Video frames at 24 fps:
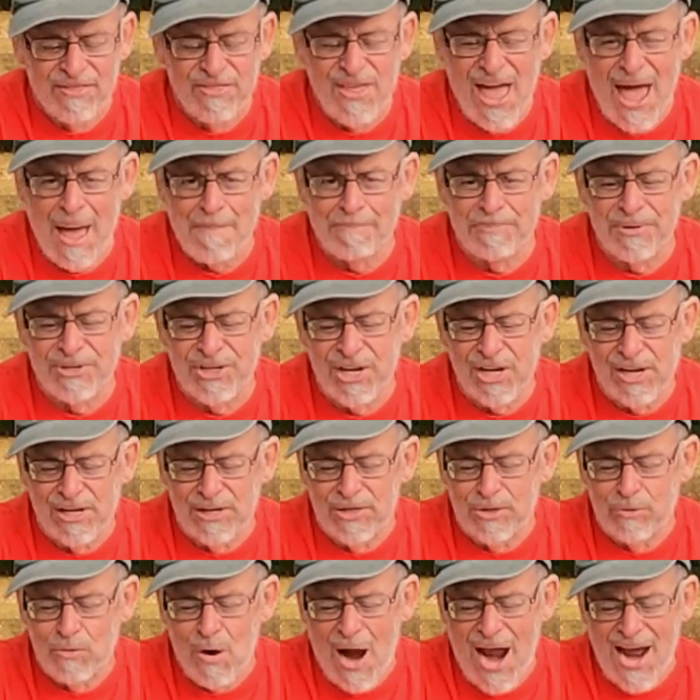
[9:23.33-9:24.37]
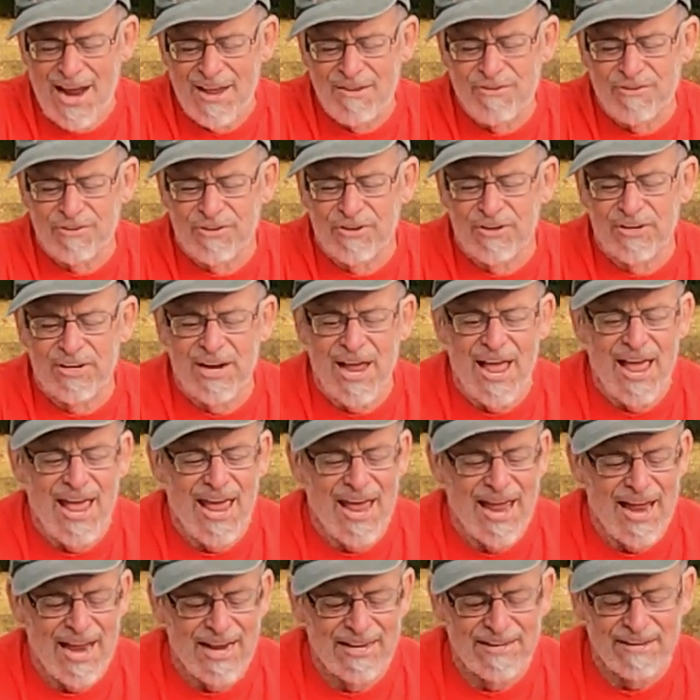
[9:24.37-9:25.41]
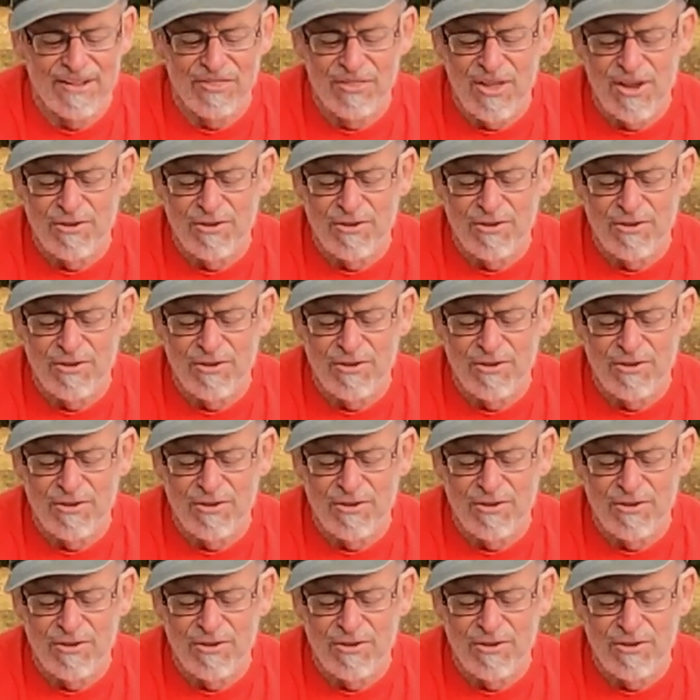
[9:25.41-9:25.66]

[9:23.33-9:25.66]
that particular riser and